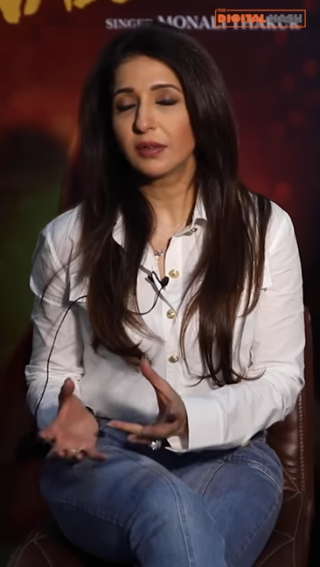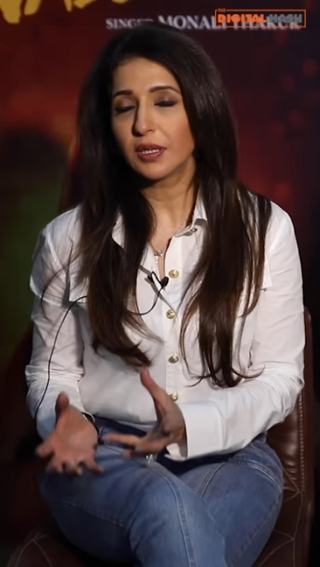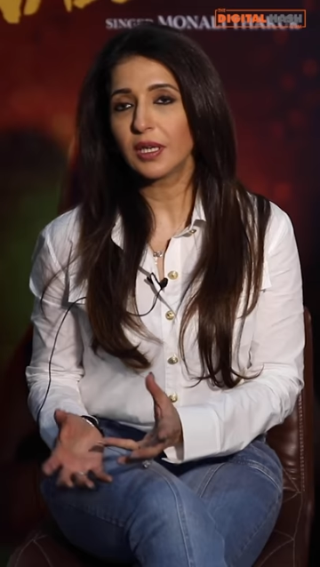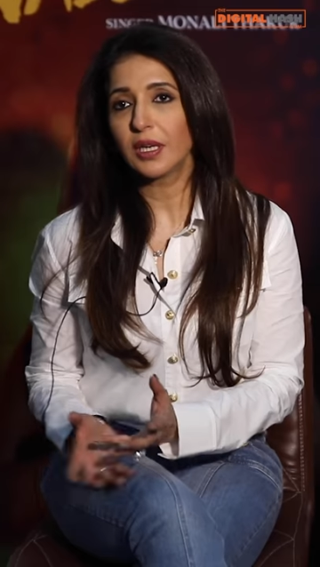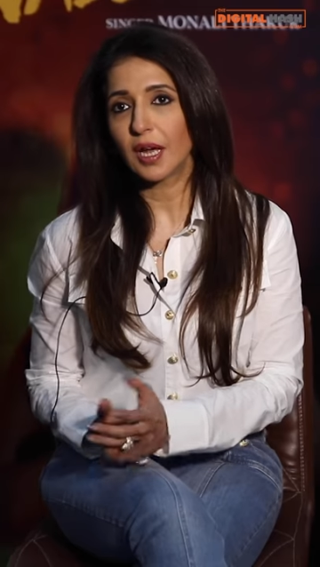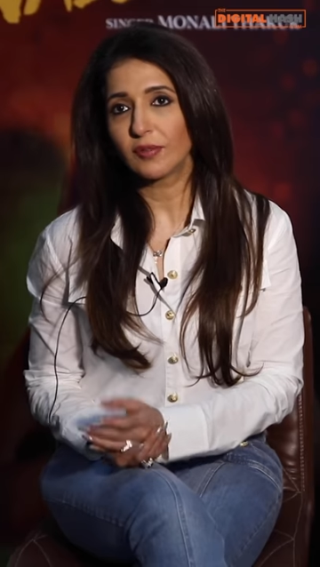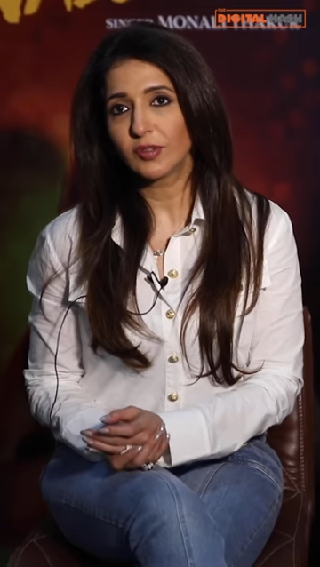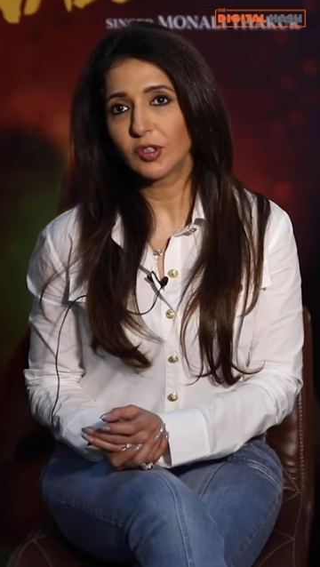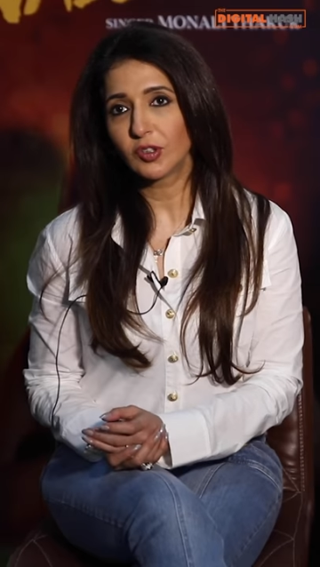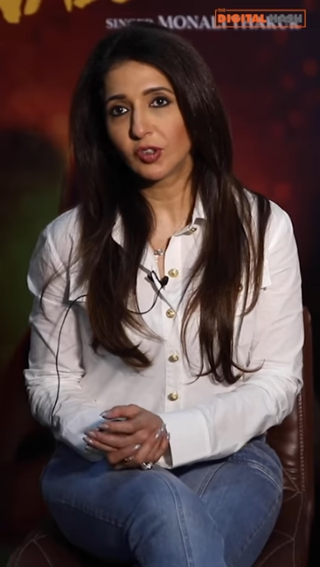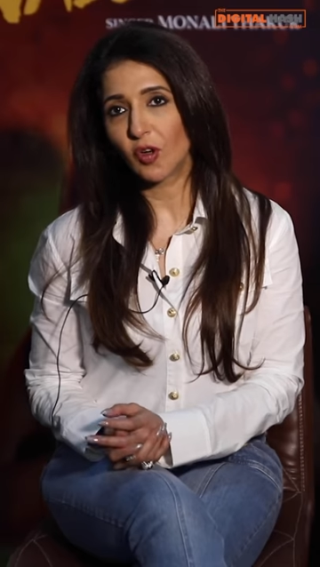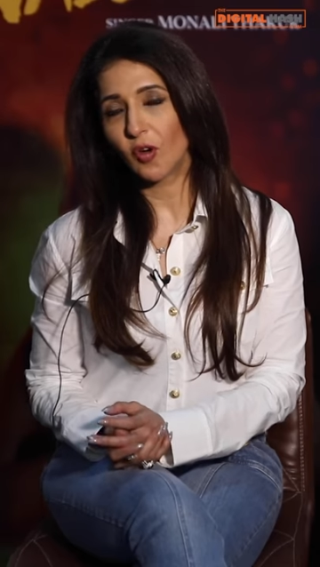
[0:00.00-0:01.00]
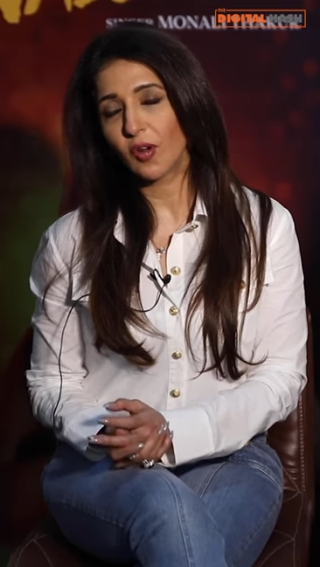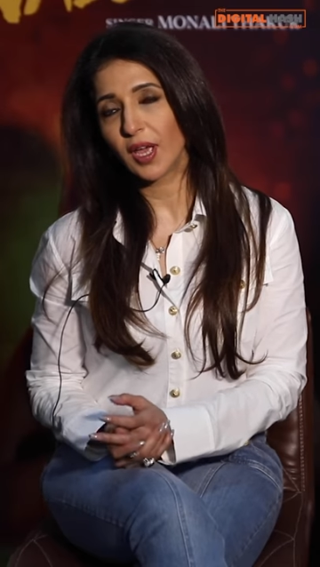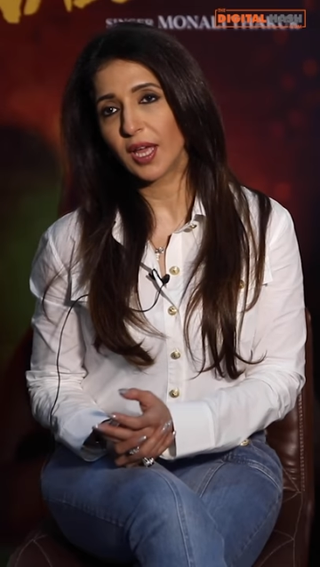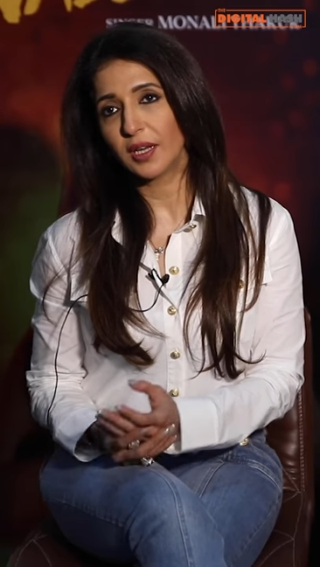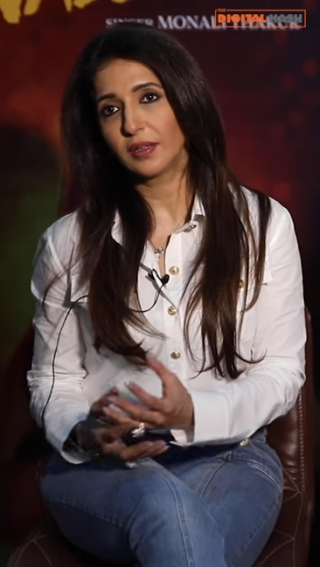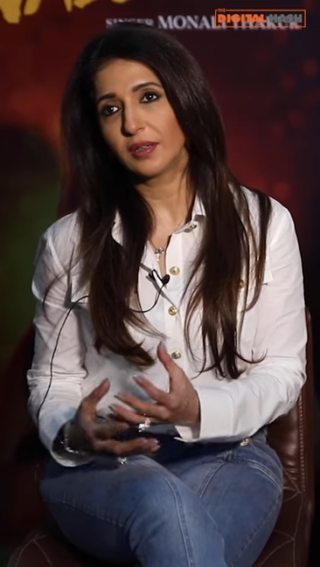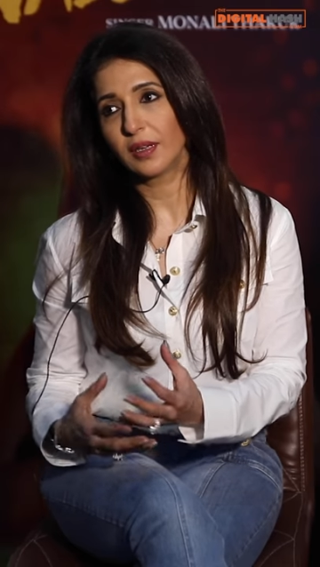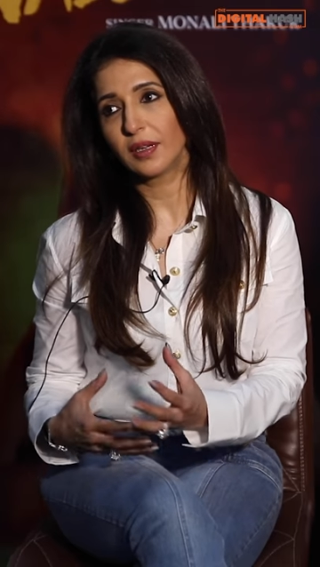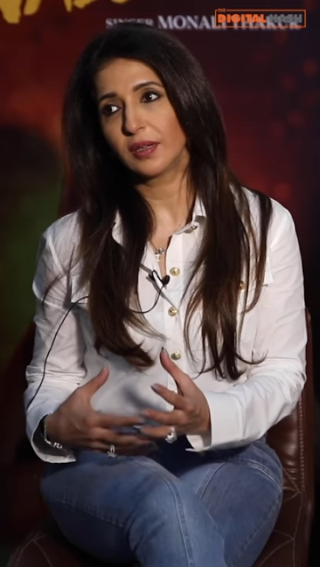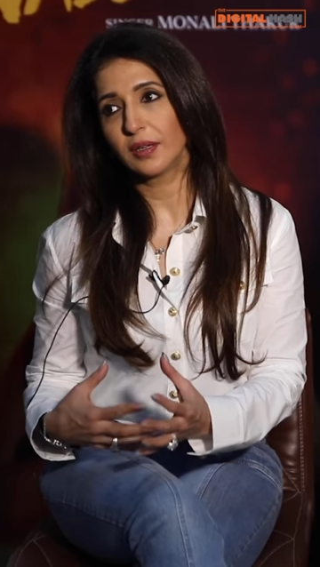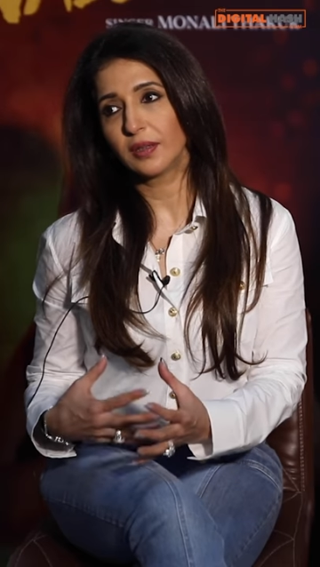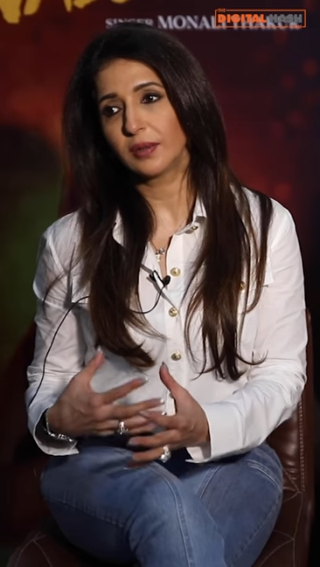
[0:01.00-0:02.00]
really loved the song, and
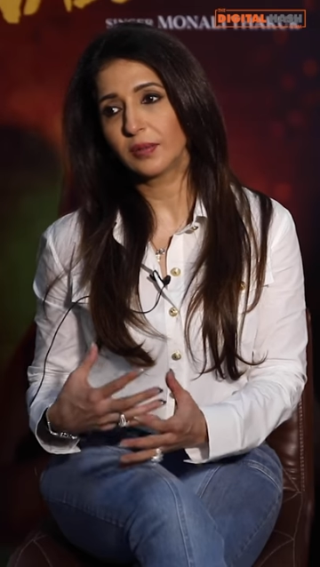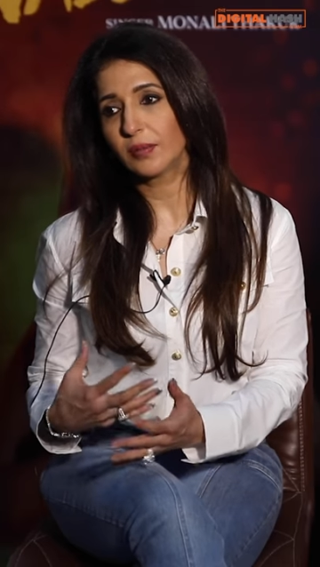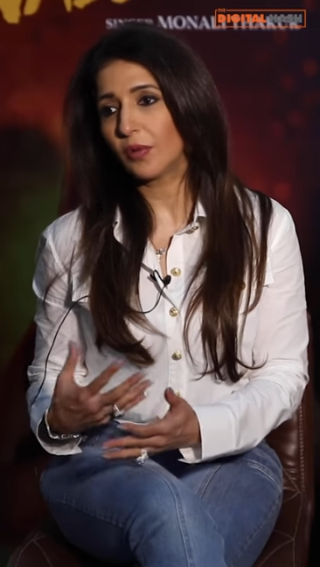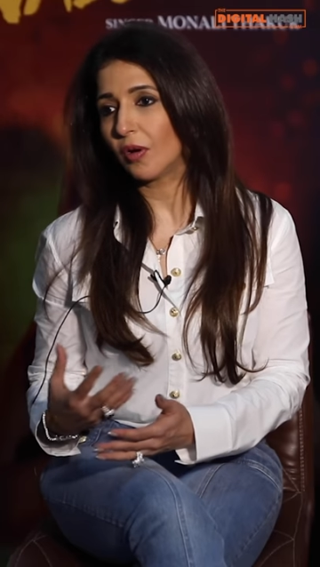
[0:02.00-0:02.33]
uh,